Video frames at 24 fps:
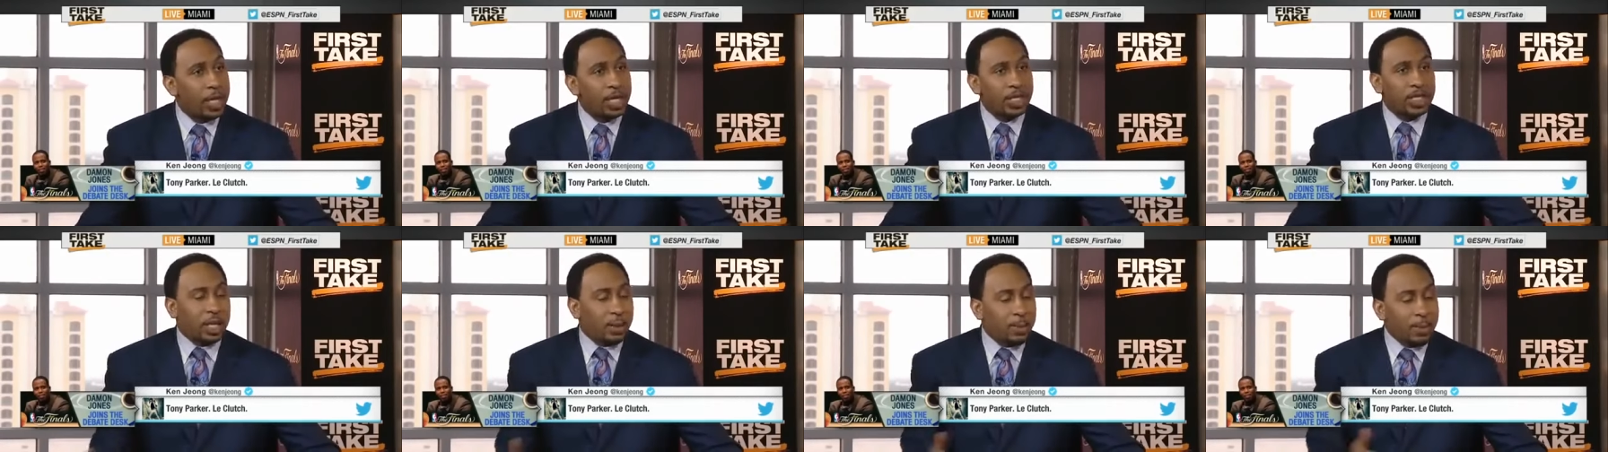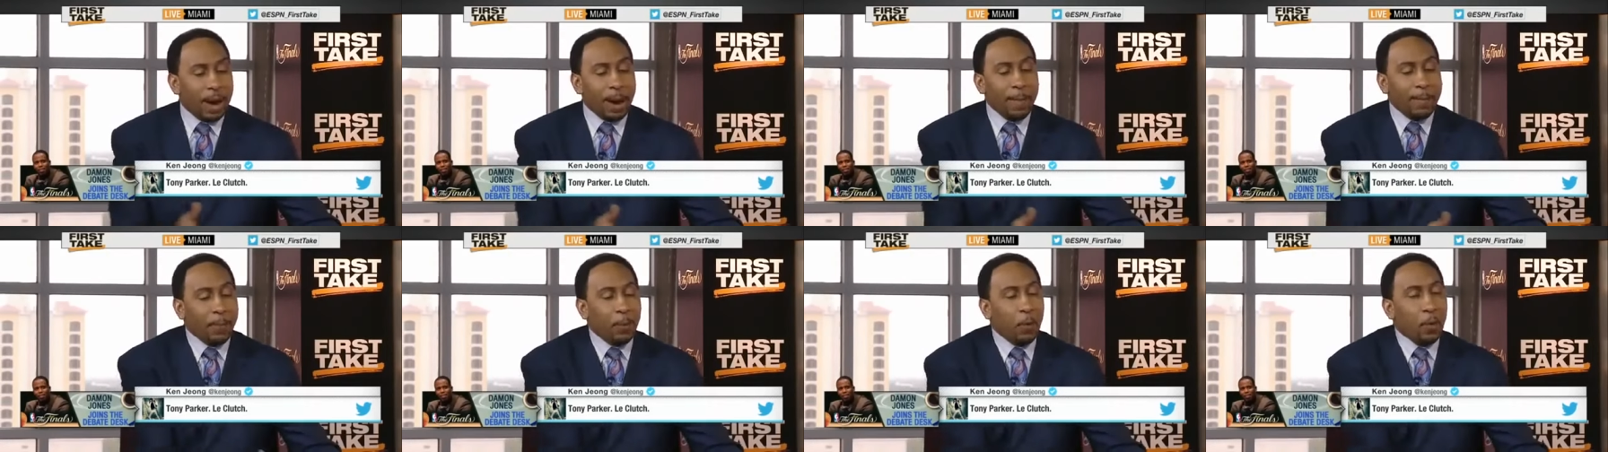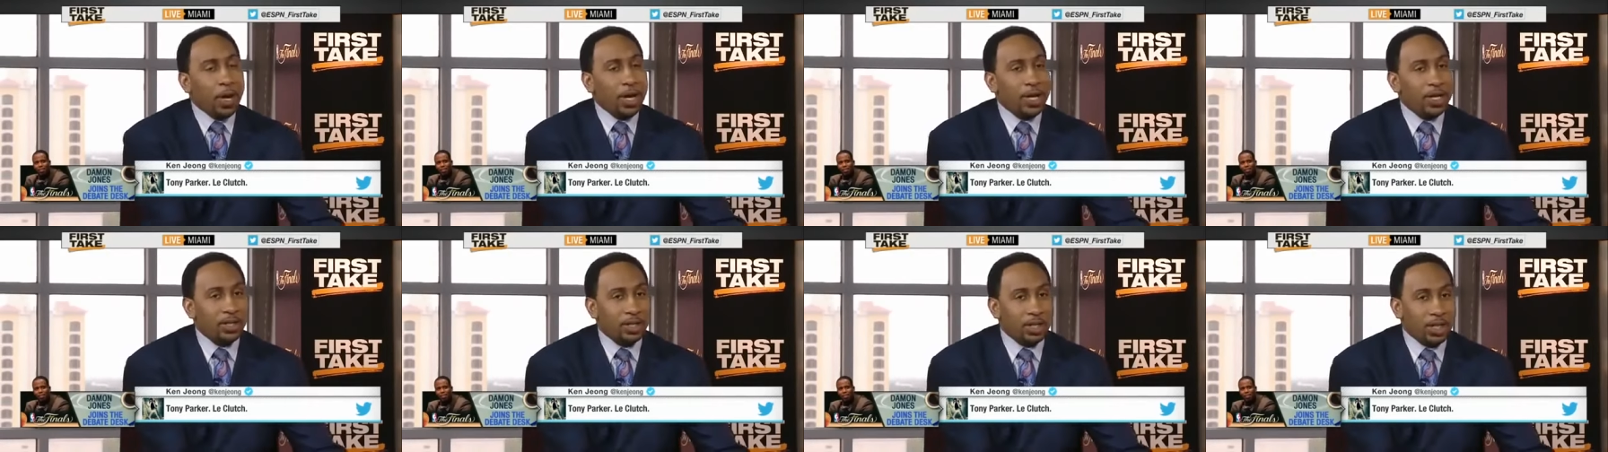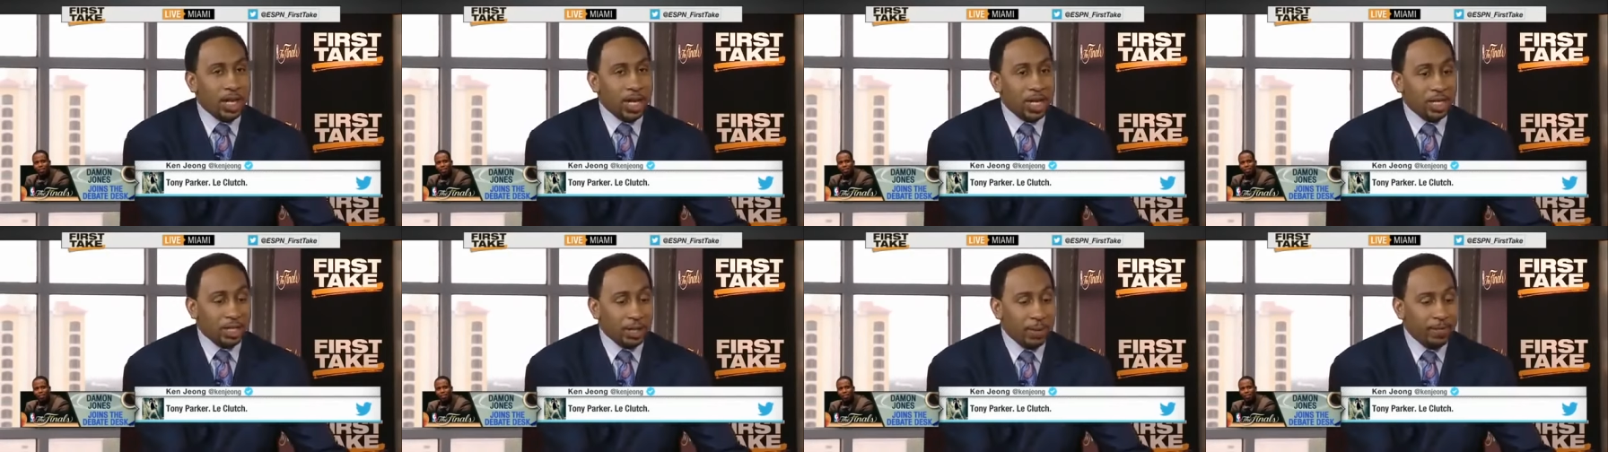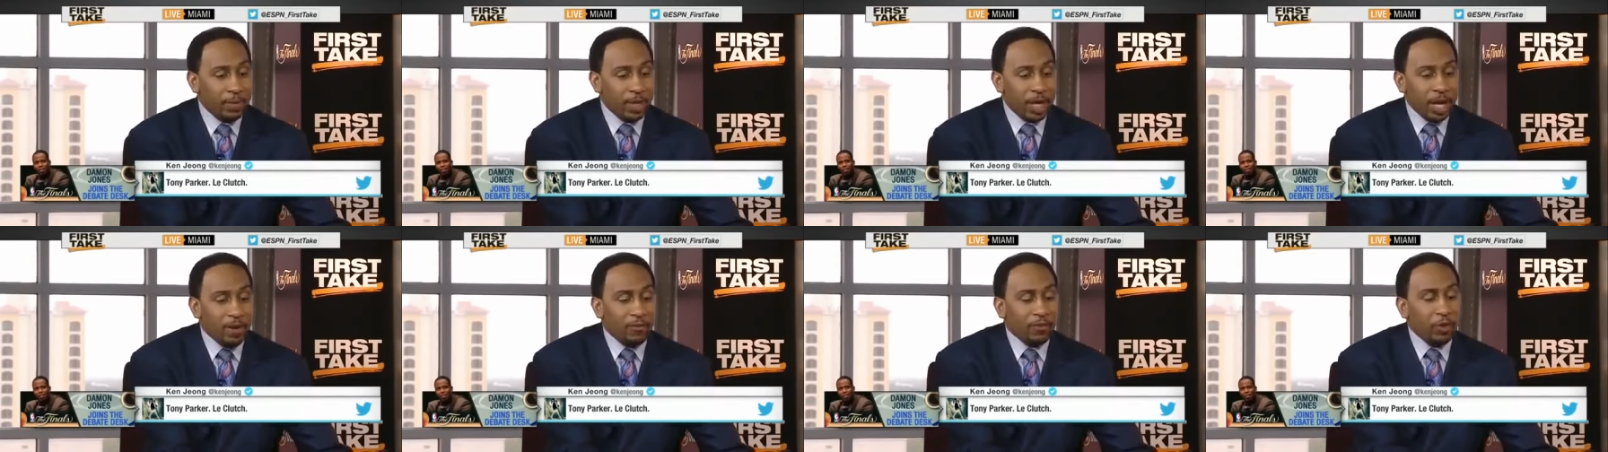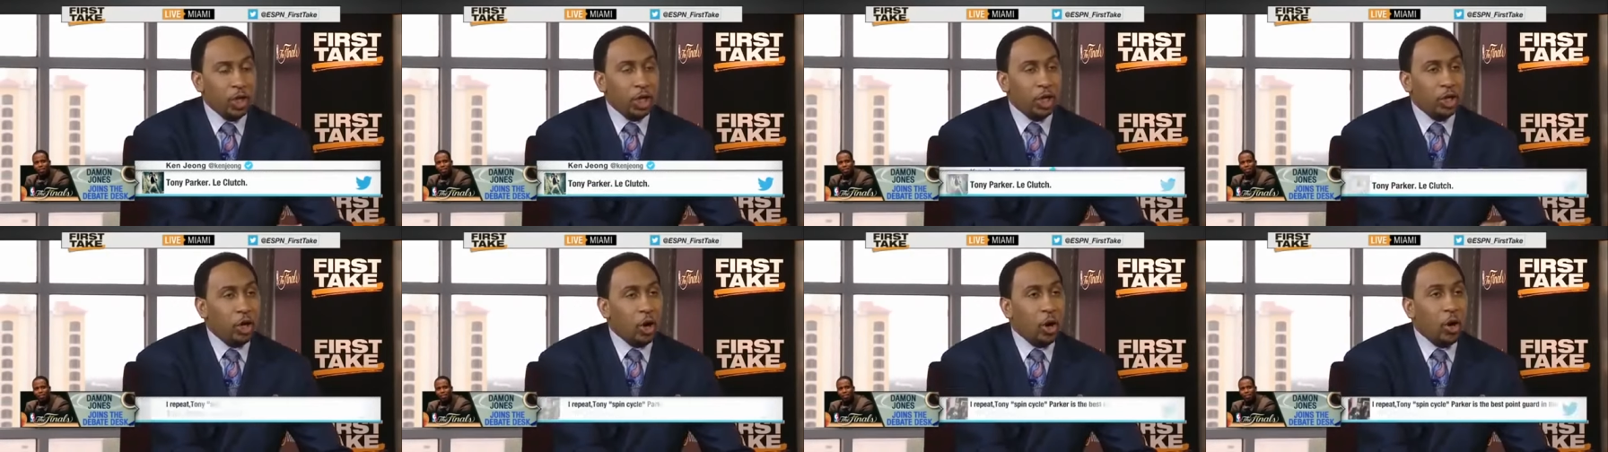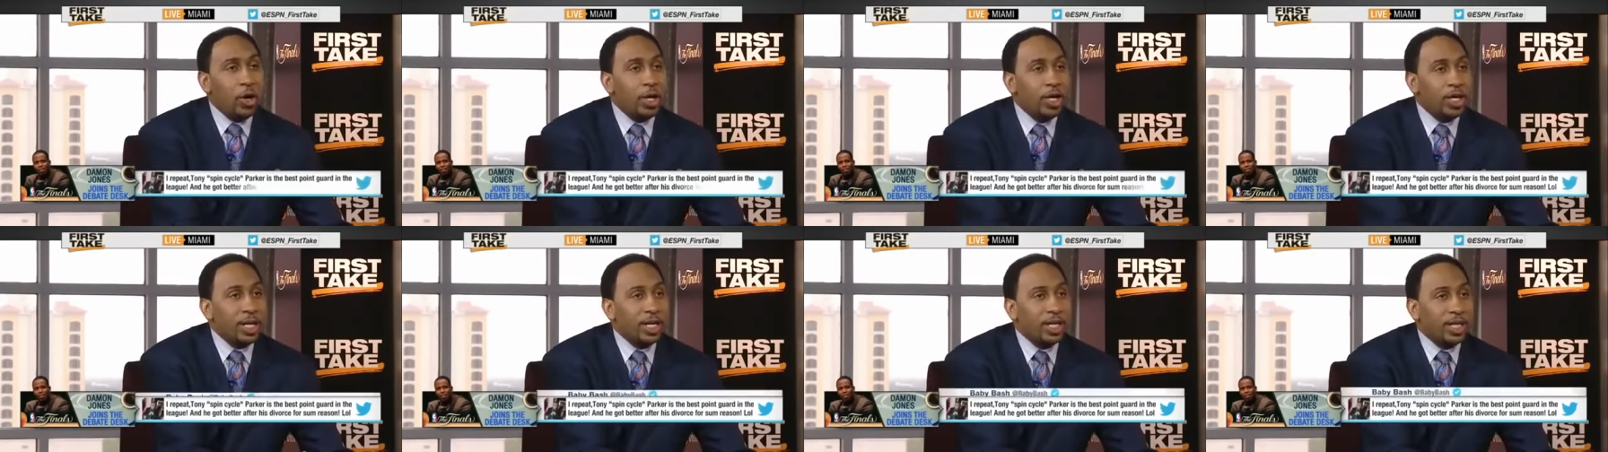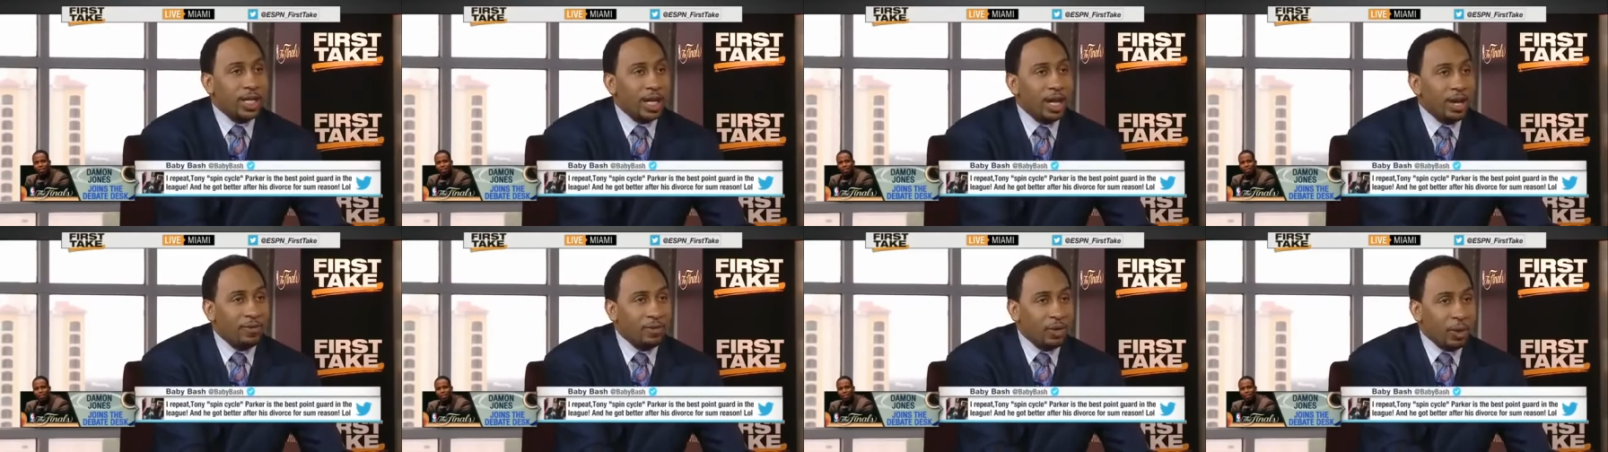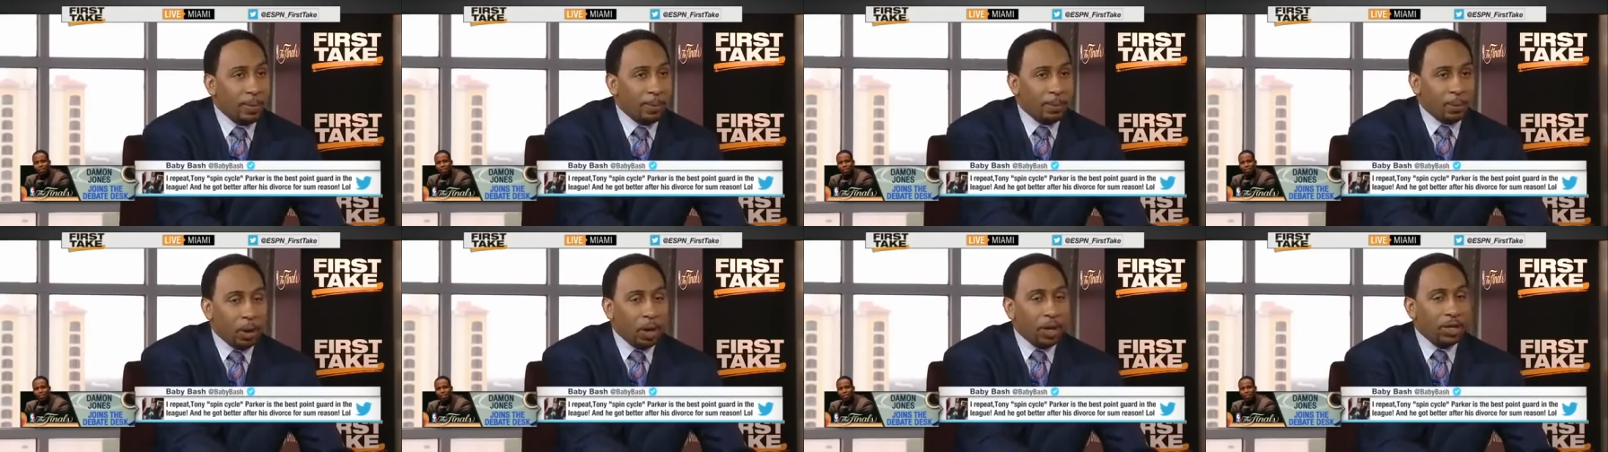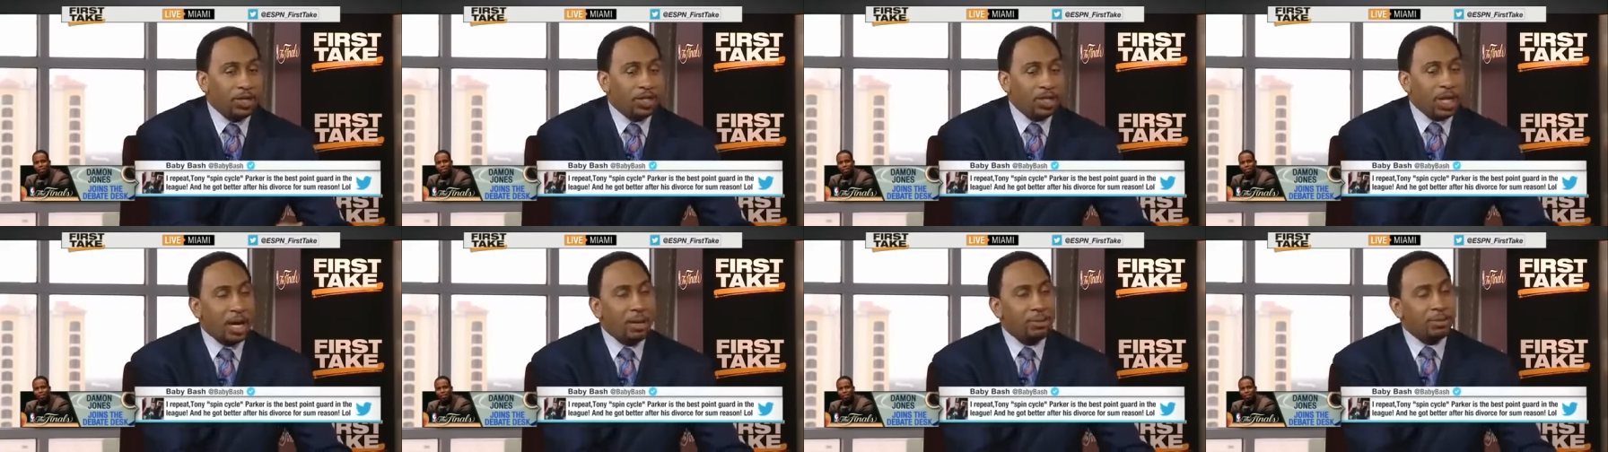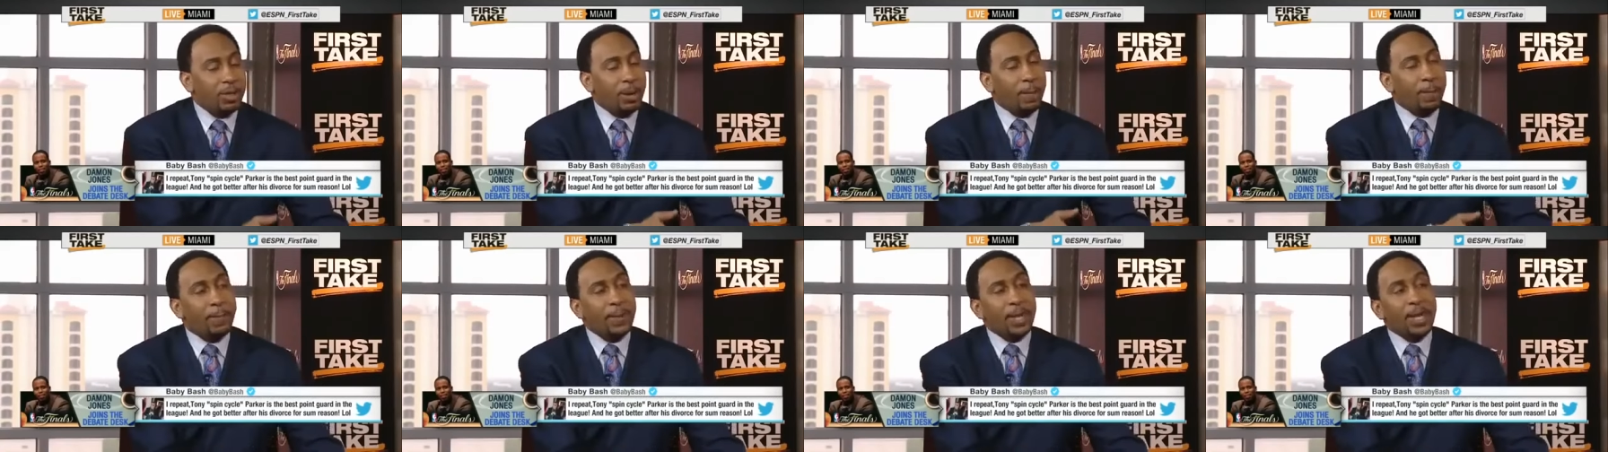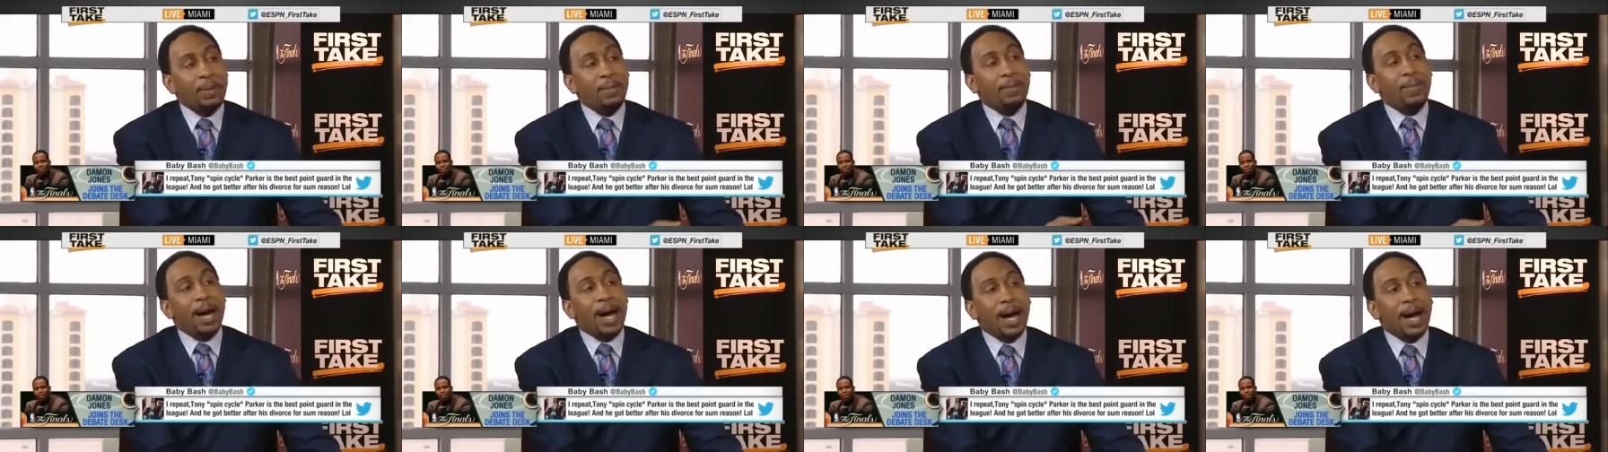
See, my point is this. If you're going to give LeBron James a B-,